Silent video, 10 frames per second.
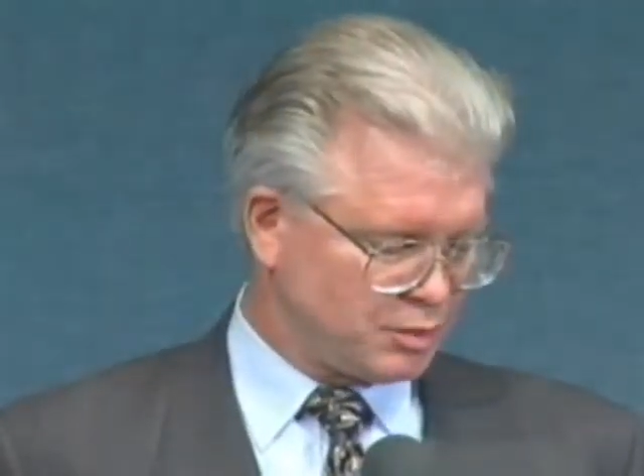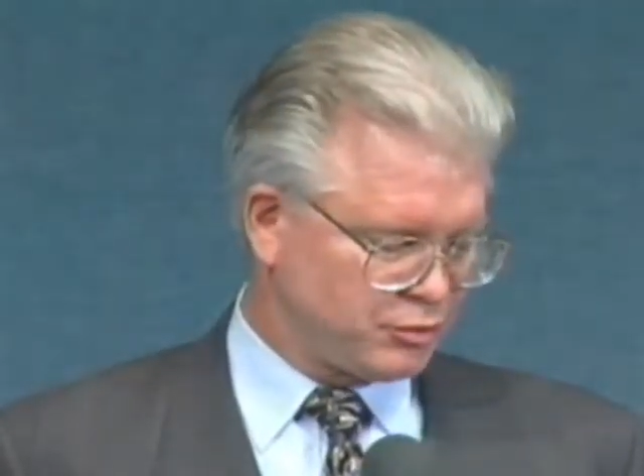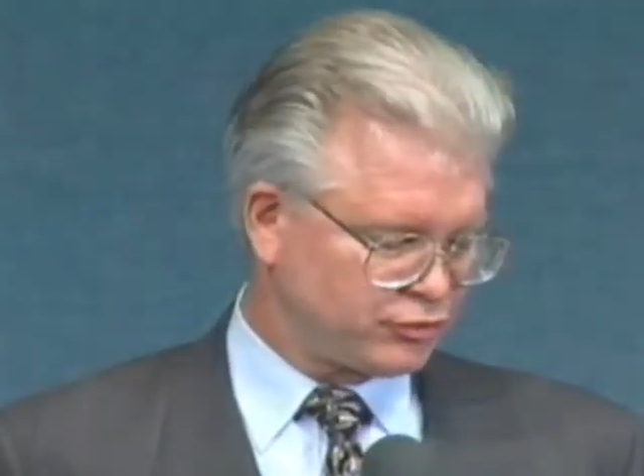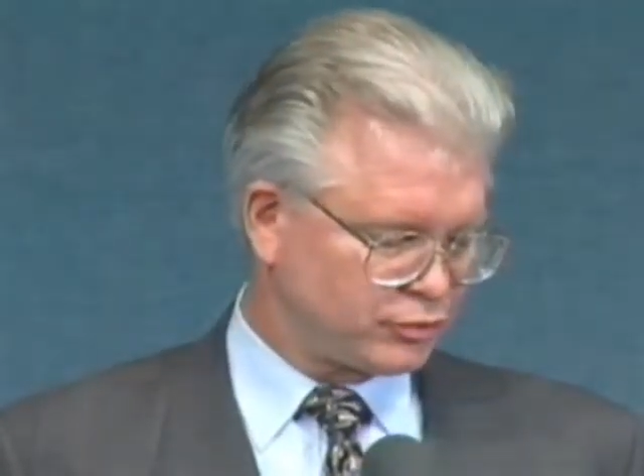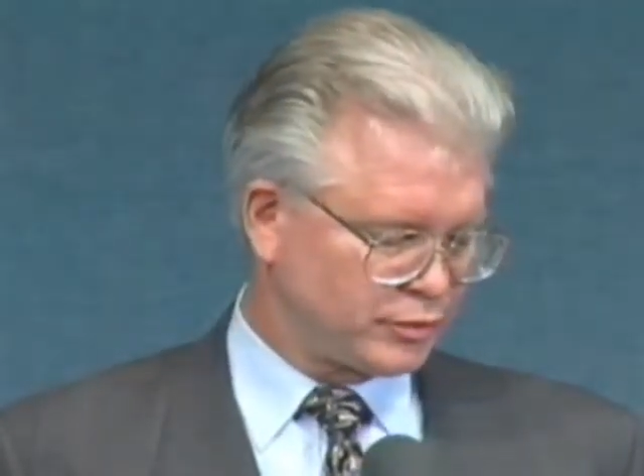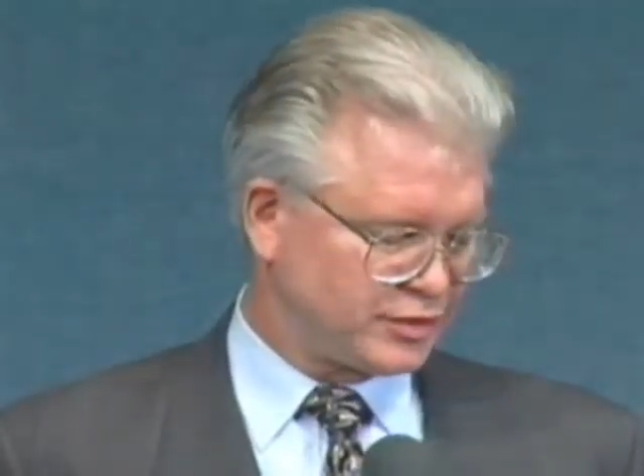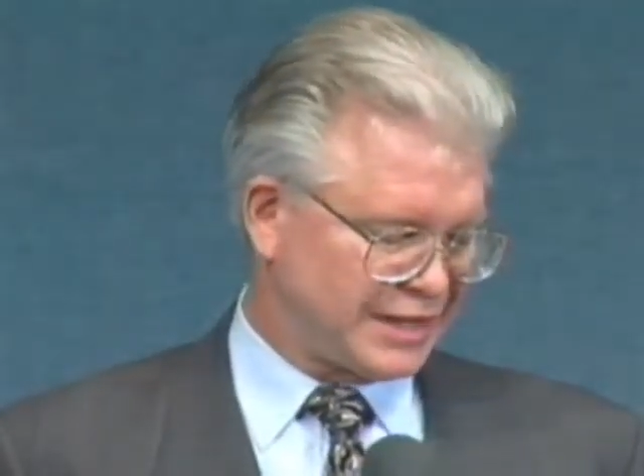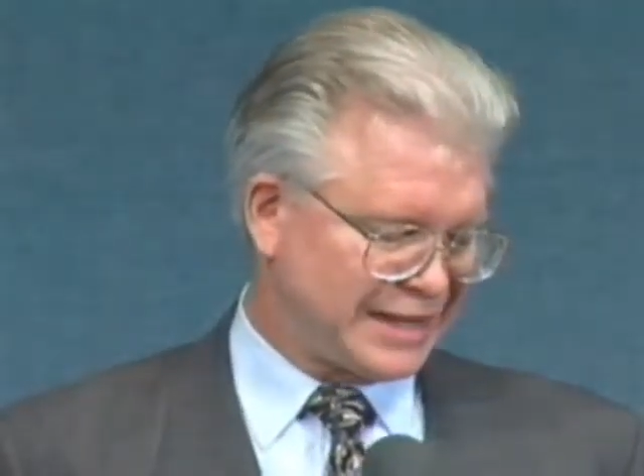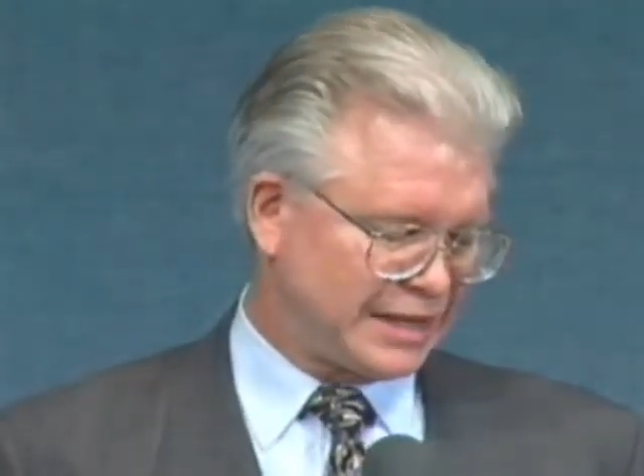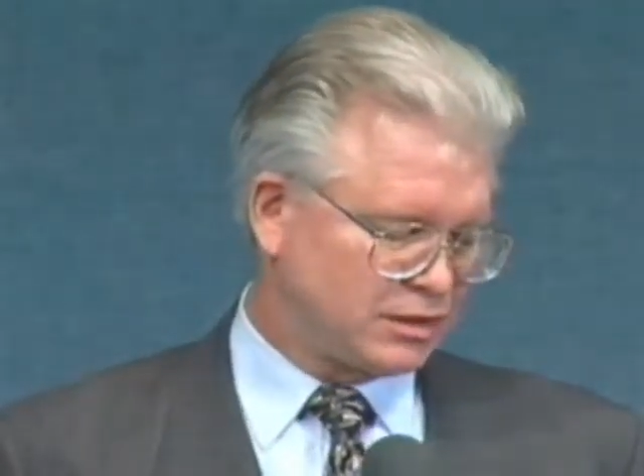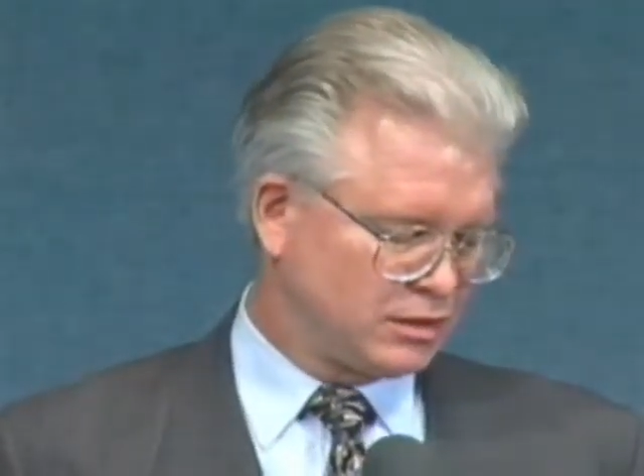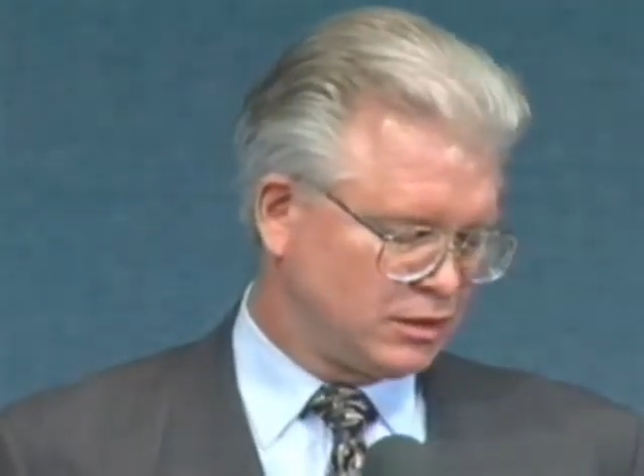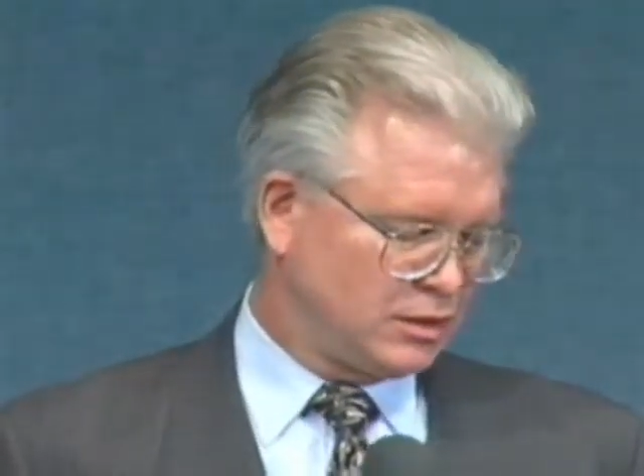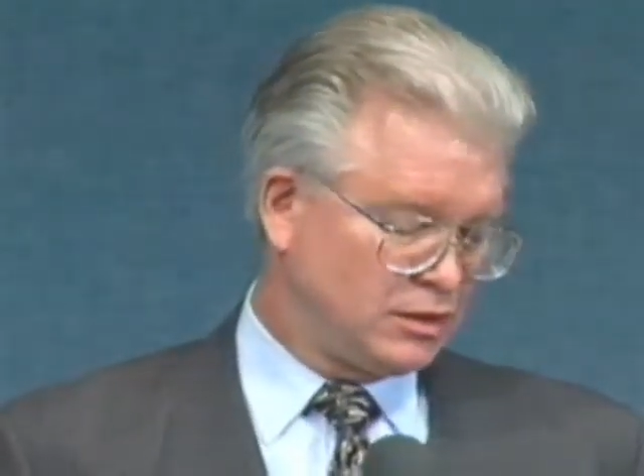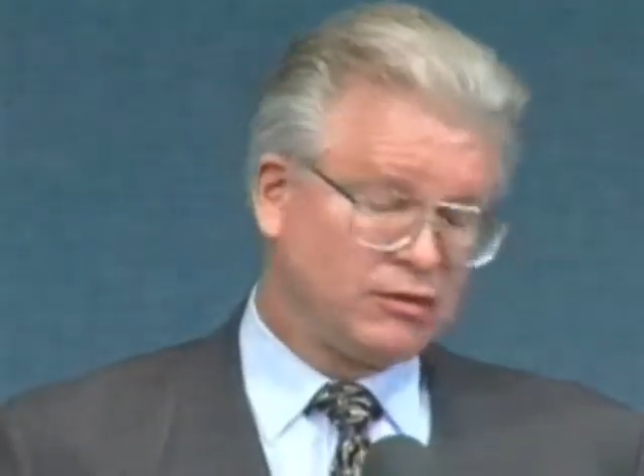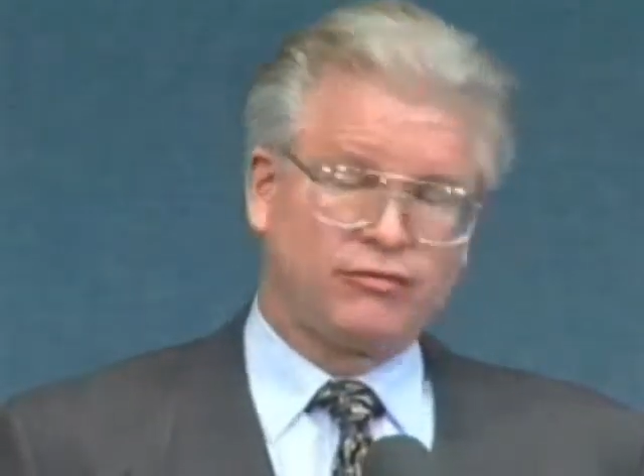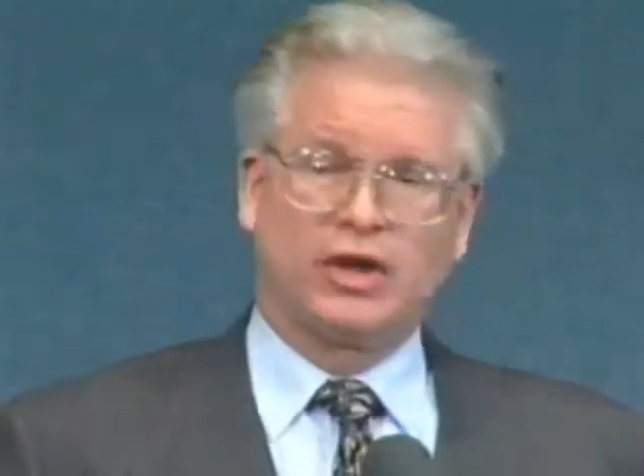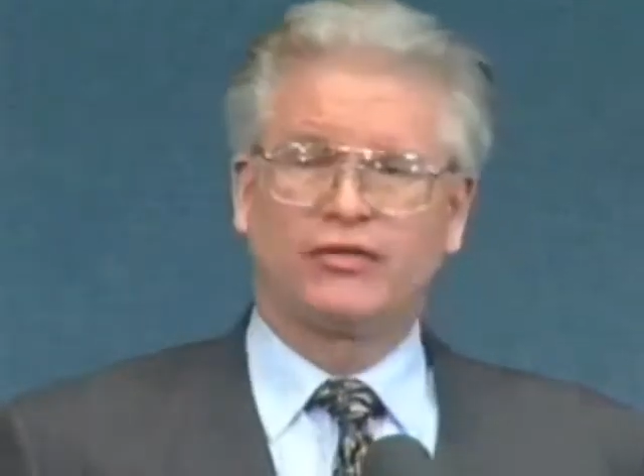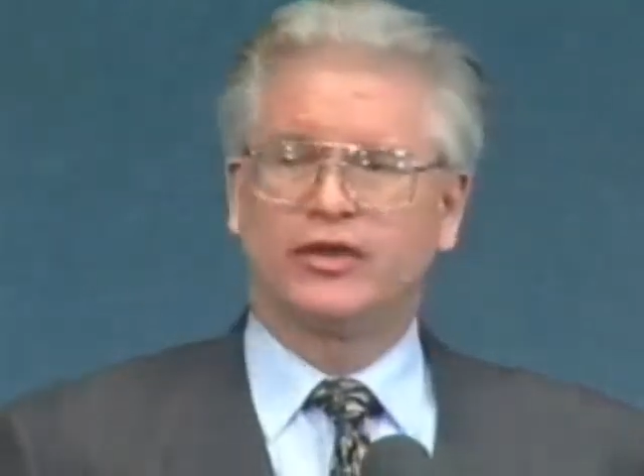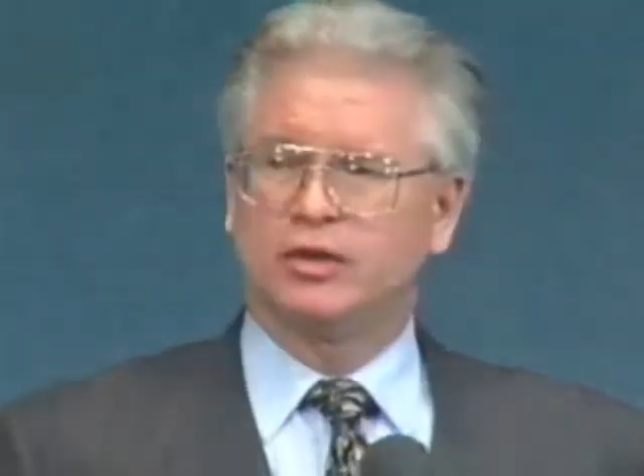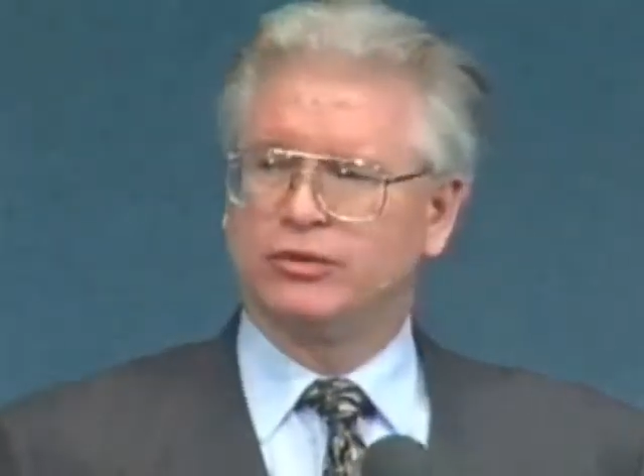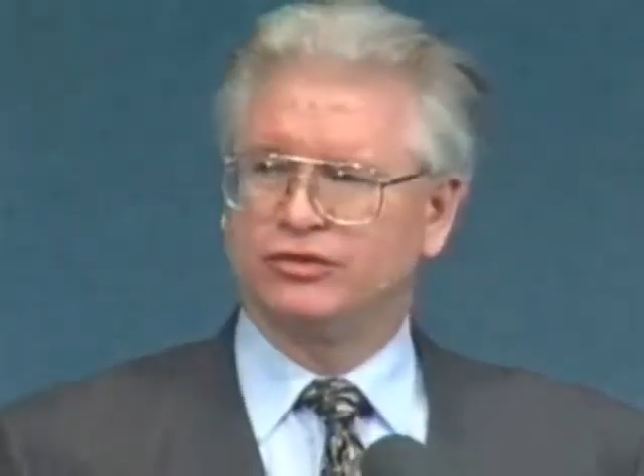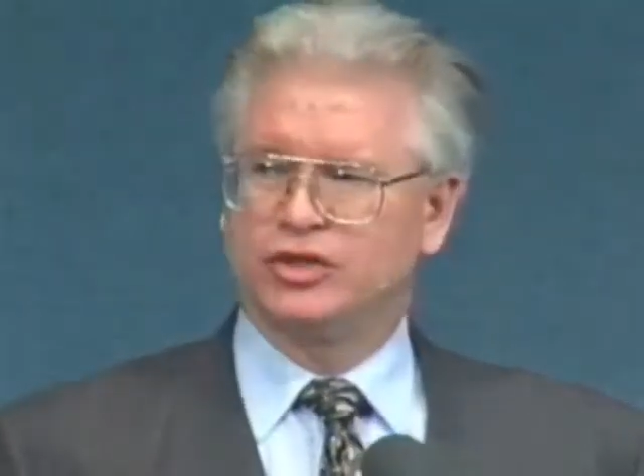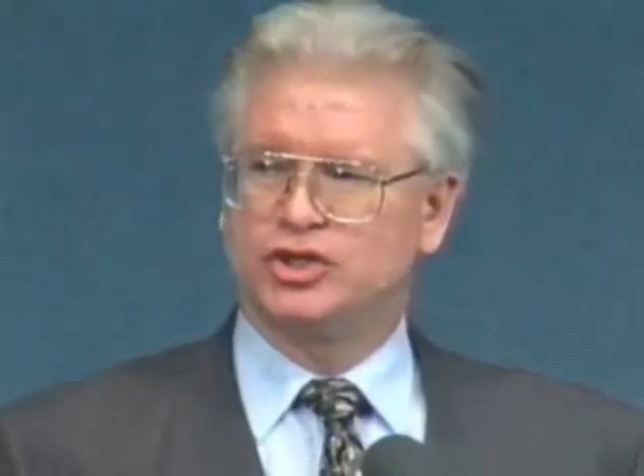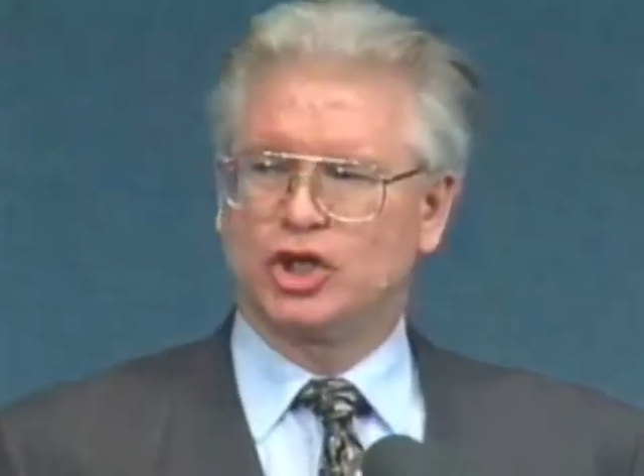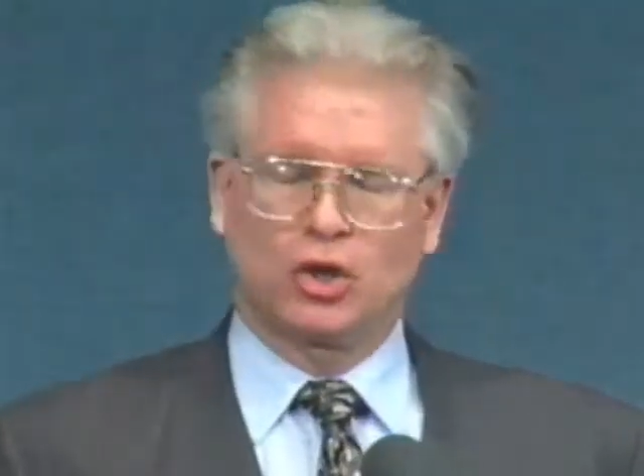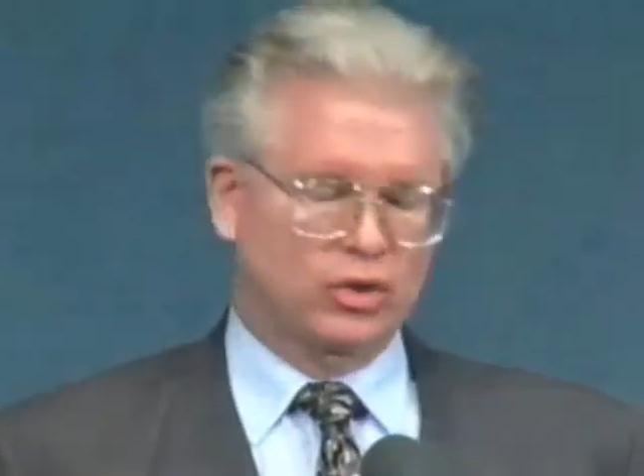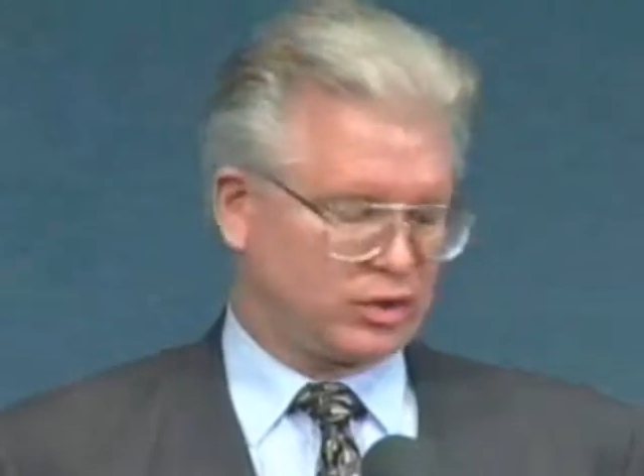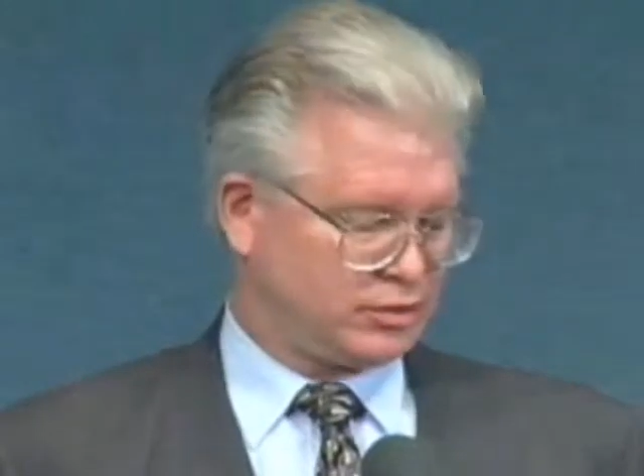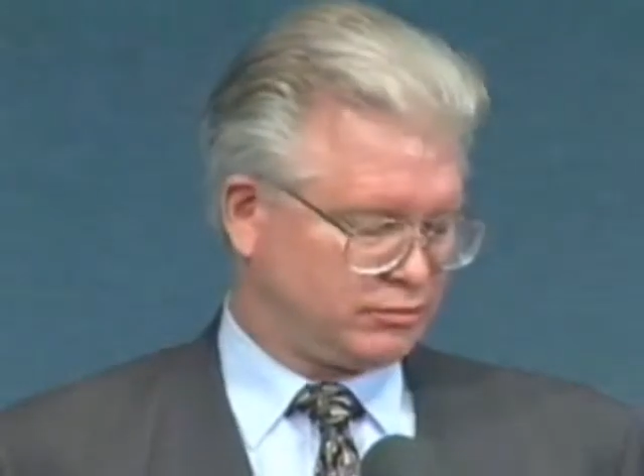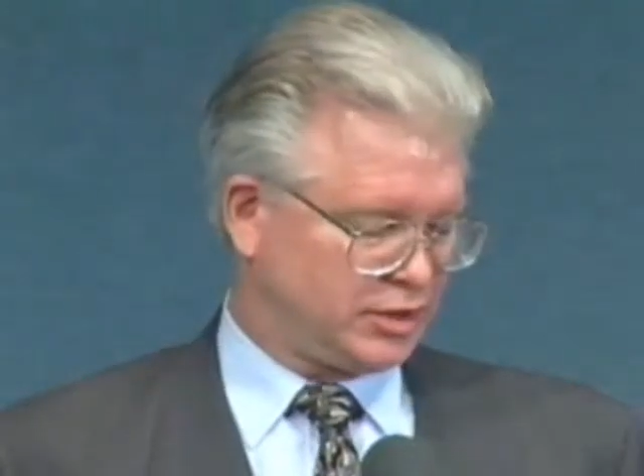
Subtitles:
Mr. Rutan felt that it was a joke